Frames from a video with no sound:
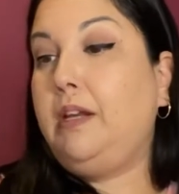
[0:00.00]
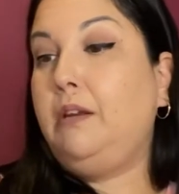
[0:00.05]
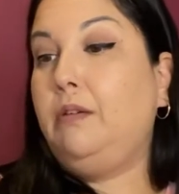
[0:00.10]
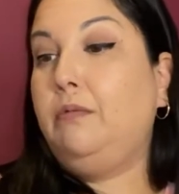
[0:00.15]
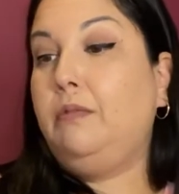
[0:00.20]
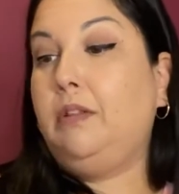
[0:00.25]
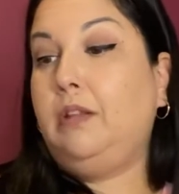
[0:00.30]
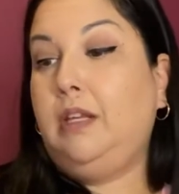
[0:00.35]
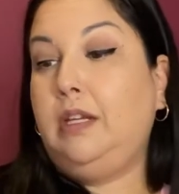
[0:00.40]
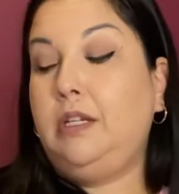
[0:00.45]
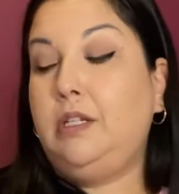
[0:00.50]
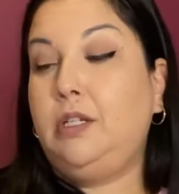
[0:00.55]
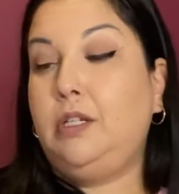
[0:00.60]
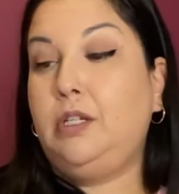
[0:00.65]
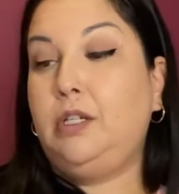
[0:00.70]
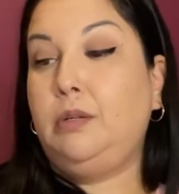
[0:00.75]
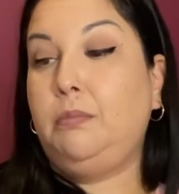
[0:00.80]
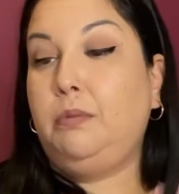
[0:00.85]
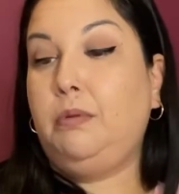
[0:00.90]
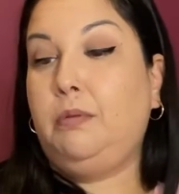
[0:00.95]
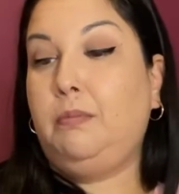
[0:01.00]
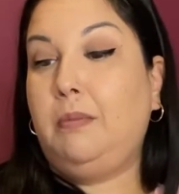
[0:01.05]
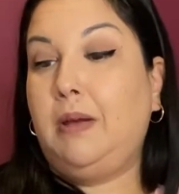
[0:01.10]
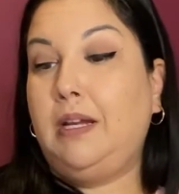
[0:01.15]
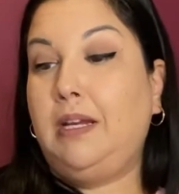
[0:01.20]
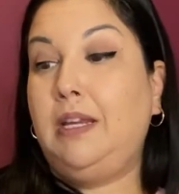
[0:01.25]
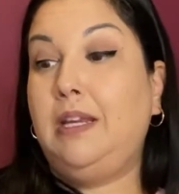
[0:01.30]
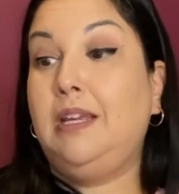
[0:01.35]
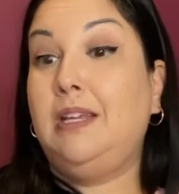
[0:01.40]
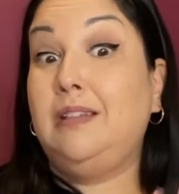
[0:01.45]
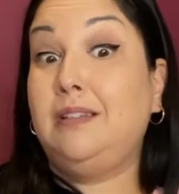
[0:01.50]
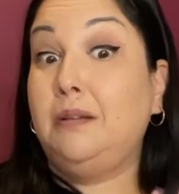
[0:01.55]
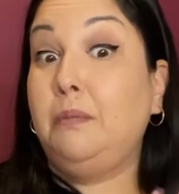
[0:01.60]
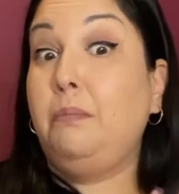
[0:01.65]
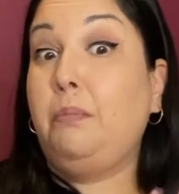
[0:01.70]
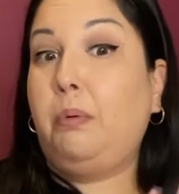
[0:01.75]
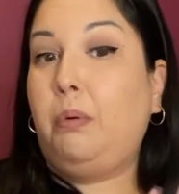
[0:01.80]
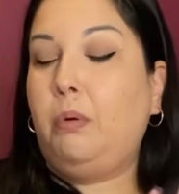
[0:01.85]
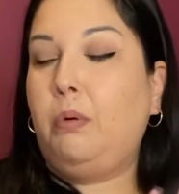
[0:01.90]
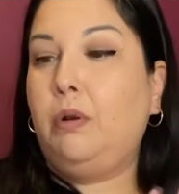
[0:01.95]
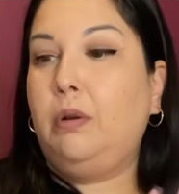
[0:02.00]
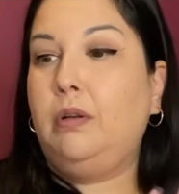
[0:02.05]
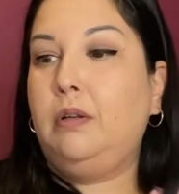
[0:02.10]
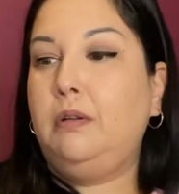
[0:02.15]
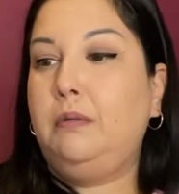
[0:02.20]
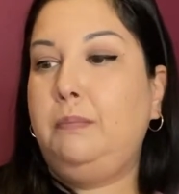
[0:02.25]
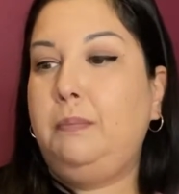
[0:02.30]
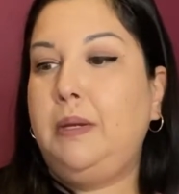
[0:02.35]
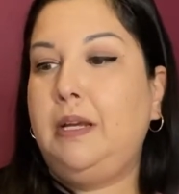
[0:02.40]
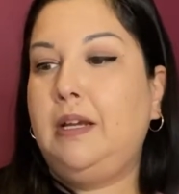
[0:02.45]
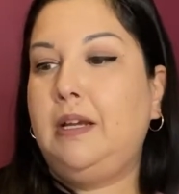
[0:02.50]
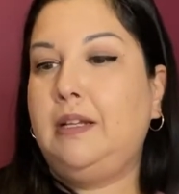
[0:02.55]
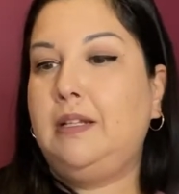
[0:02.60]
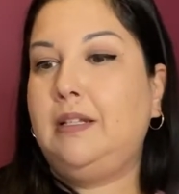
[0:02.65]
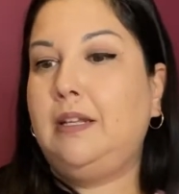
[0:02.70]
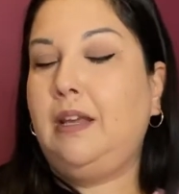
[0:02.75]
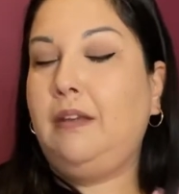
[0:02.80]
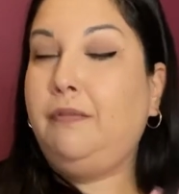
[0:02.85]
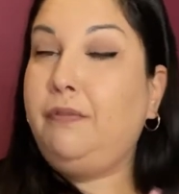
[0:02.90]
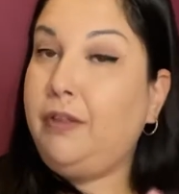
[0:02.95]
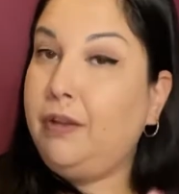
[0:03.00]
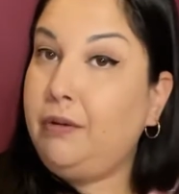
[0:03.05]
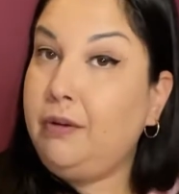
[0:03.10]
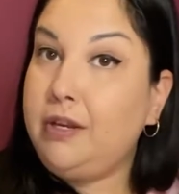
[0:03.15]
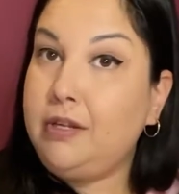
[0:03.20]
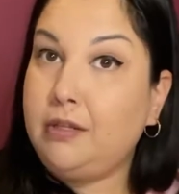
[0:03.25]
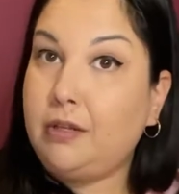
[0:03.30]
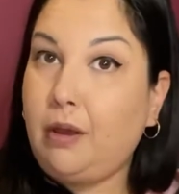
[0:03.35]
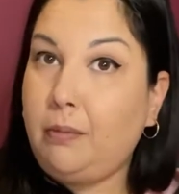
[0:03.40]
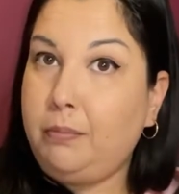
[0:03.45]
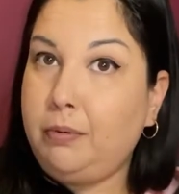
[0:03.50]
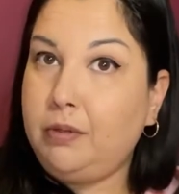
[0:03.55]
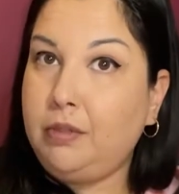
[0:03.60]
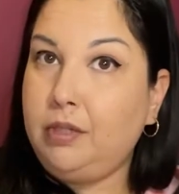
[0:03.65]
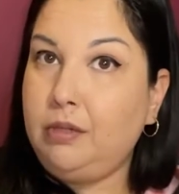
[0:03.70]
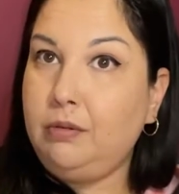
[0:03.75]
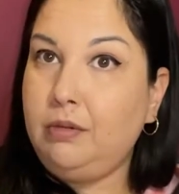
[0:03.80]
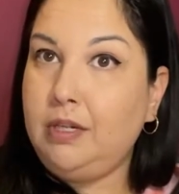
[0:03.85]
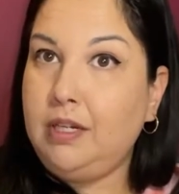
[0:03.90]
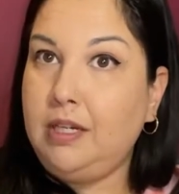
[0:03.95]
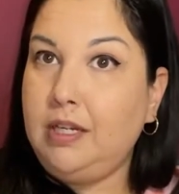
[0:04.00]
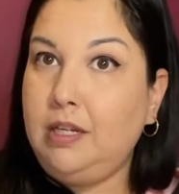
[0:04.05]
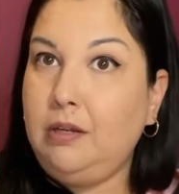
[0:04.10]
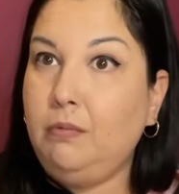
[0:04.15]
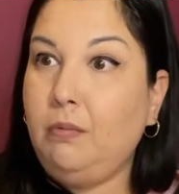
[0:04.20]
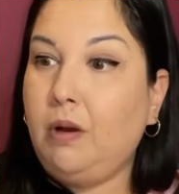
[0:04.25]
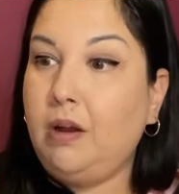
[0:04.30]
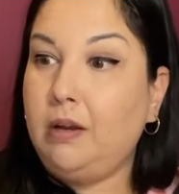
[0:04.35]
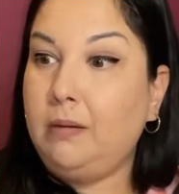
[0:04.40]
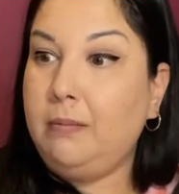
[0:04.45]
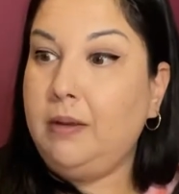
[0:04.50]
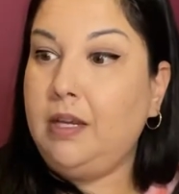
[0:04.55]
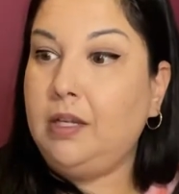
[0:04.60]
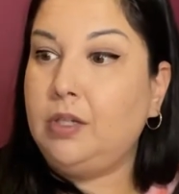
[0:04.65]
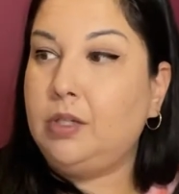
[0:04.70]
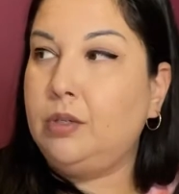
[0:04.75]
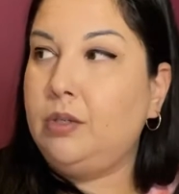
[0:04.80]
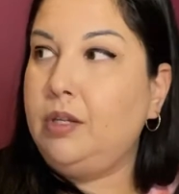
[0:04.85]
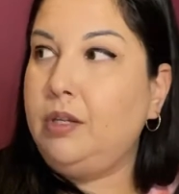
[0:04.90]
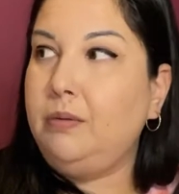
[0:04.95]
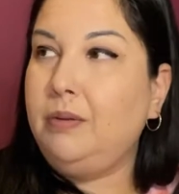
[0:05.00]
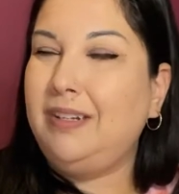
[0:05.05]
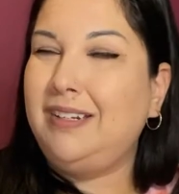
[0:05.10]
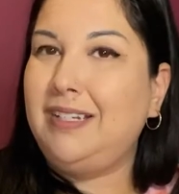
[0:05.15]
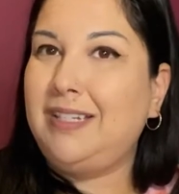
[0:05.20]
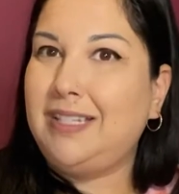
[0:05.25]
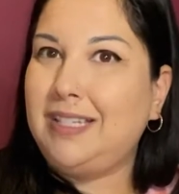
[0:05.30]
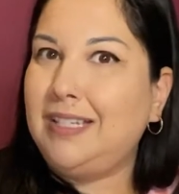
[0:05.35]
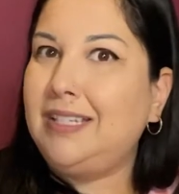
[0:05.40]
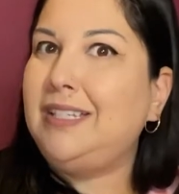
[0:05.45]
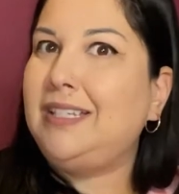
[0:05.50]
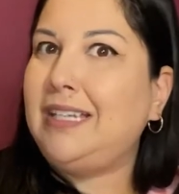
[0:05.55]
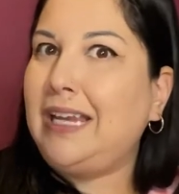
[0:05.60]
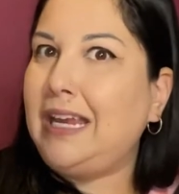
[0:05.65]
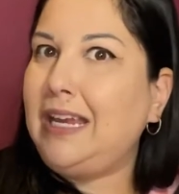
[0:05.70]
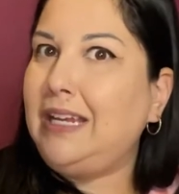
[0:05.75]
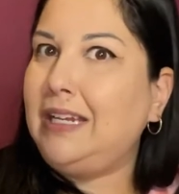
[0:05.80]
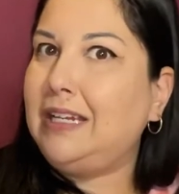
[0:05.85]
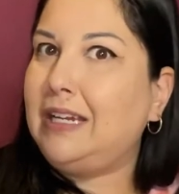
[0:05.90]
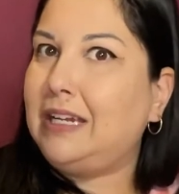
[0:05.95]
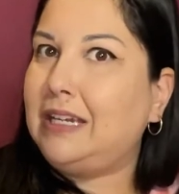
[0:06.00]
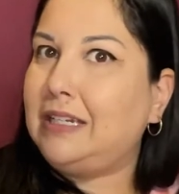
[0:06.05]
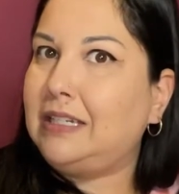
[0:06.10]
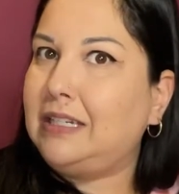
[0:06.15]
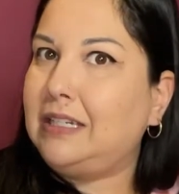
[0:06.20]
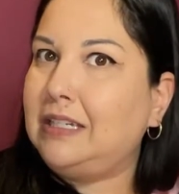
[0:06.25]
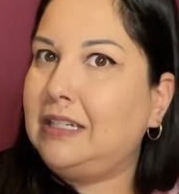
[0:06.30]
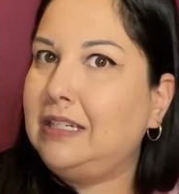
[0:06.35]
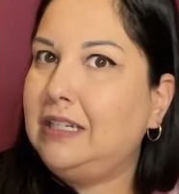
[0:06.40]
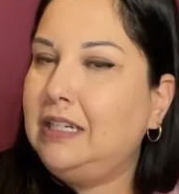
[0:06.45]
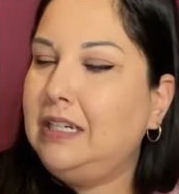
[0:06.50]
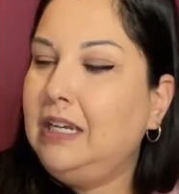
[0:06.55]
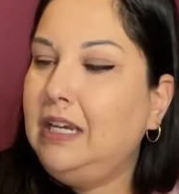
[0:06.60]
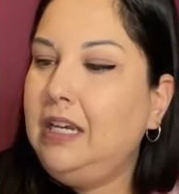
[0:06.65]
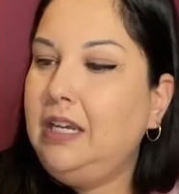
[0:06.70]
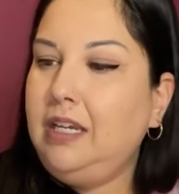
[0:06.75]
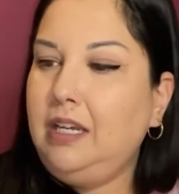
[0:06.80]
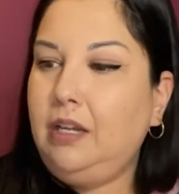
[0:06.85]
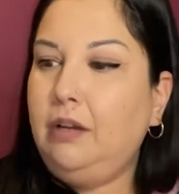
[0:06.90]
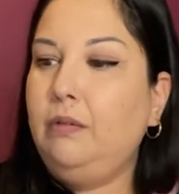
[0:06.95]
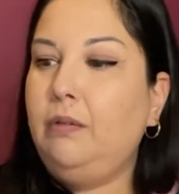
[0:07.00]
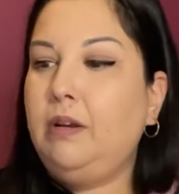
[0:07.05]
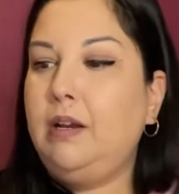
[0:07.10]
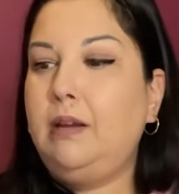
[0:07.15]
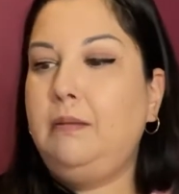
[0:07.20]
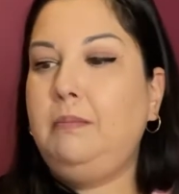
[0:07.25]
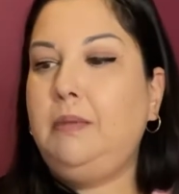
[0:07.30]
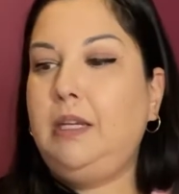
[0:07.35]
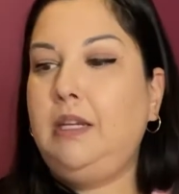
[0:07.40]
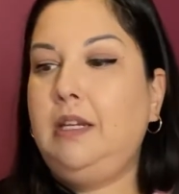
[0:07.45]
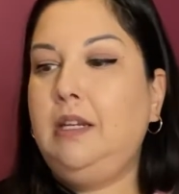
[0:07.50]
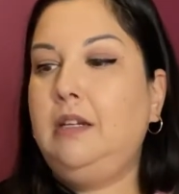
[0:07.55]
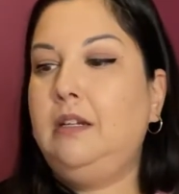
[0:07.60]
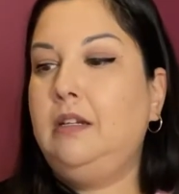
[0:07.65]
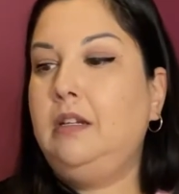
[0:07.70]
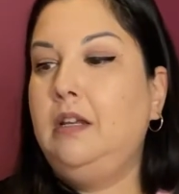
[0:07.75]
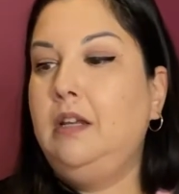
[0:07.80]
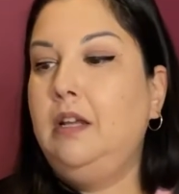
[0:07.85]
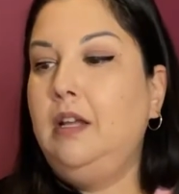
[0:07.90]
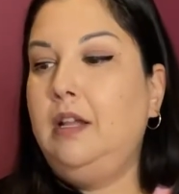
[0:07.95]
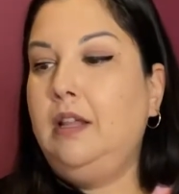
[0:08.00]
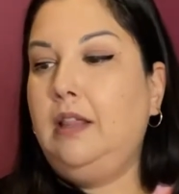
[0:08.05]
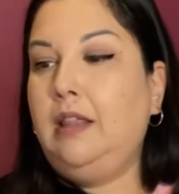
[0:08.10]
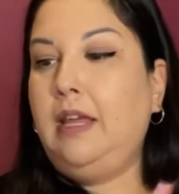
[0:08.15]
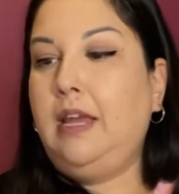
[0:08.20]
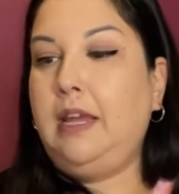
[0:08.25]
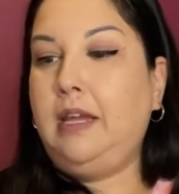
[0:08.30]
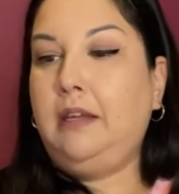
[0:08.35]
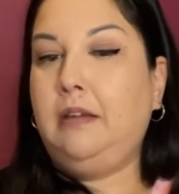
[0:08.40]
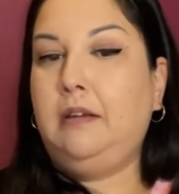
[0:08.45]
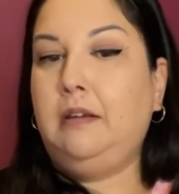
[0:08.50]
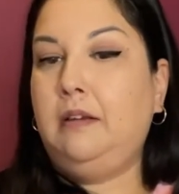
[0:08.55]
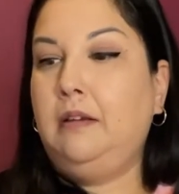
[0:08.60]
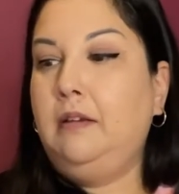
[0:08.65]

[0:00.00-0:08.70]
your relationship with money is important because if there is opportunity, you want to make sure you can sustain it. You know what I mean? Like,